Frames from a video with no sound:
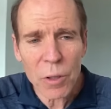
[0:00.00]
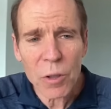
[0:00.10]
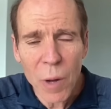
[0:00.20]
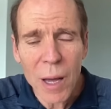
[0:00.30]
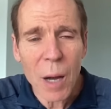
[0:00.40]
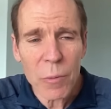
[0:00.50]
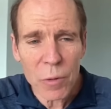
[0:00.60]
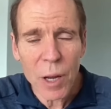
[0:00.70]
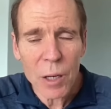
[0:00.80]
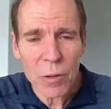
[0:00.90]
And this is my
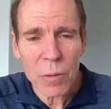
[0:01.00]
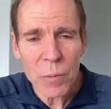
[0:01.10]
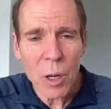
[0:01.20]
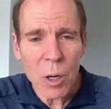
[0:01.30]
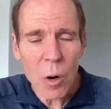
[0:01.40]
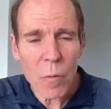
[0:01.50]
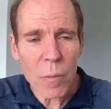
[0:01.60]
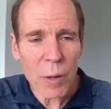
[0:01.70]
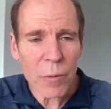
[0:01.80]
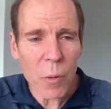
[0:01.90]
observation
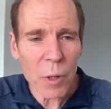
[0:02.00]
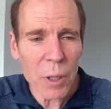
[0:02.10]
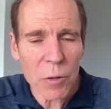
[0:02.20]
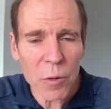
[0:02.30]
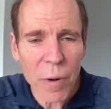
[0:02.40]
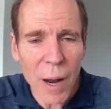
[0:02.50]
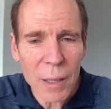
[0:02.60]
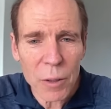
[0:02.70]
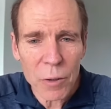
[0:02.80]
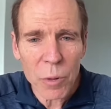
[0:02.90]
over my 40 years of
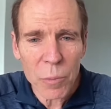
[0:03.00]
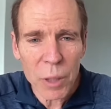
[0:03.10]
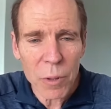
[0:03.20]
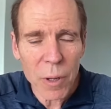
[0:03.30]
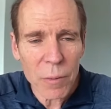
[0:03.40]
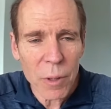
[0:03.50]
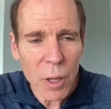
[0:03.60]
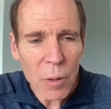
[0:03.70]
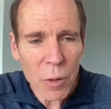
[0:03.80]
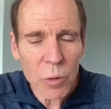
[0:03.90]
practice with people on
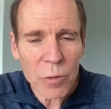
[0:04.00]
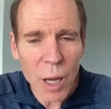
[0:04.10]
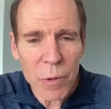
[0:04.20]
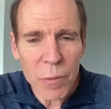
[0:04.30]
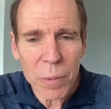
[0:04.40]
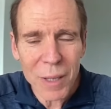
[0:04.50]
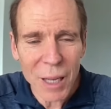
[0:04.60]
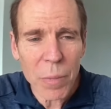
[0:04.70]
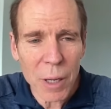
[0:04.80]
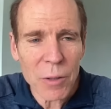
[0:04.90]
those type of
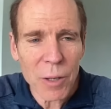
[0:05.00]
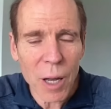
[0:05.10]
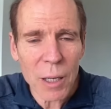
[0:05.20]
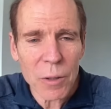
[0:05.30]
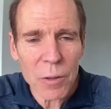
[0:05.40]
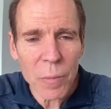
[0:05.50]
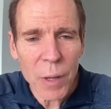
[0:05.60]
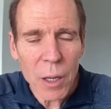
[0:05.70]
plant-based diets.